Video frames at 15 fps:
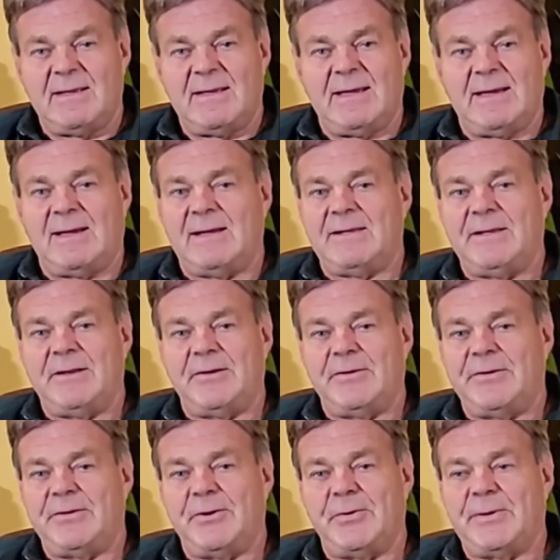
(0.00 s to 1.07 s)
uh, you know
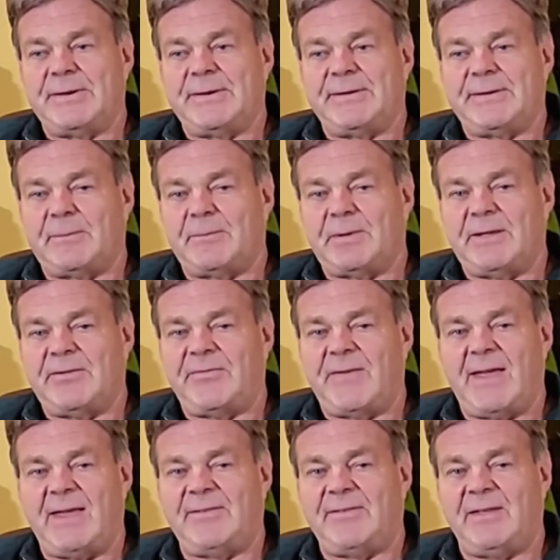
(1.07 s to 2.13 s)
you go into someplace
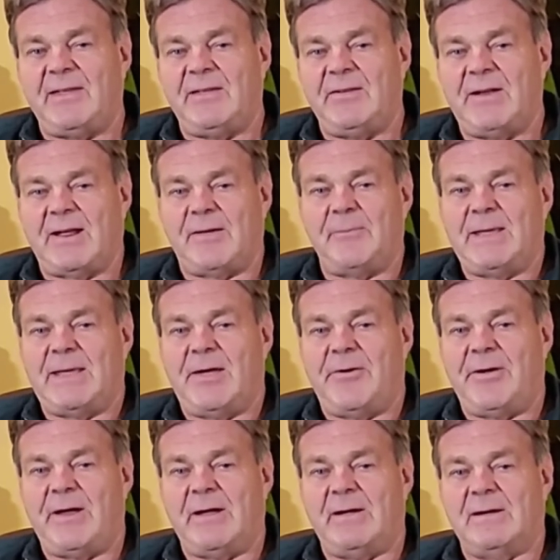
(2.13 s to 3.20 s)
fancy you're not going to be
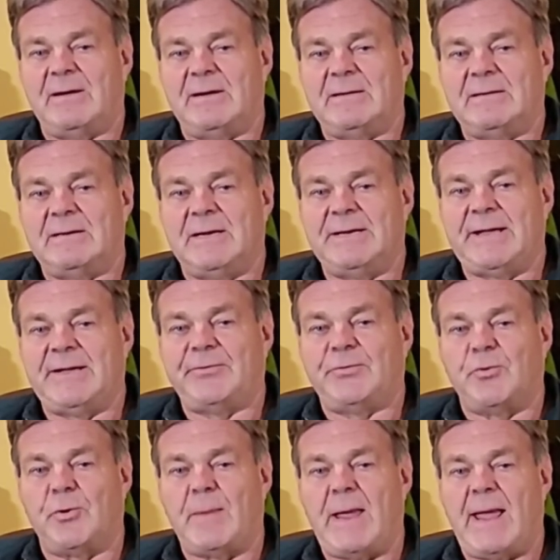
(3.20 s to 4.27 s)
carrying a, a nice
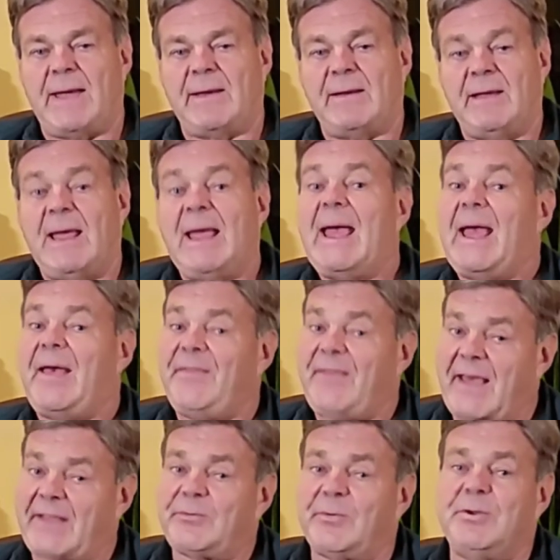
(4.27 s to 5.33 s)
warm hat and
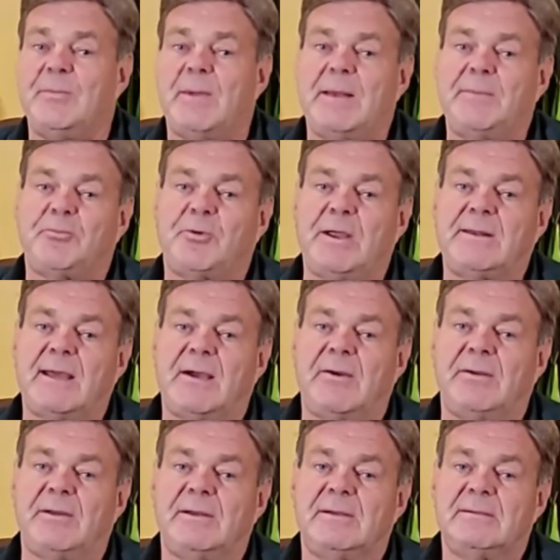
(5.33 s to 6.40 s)
that's when you might break down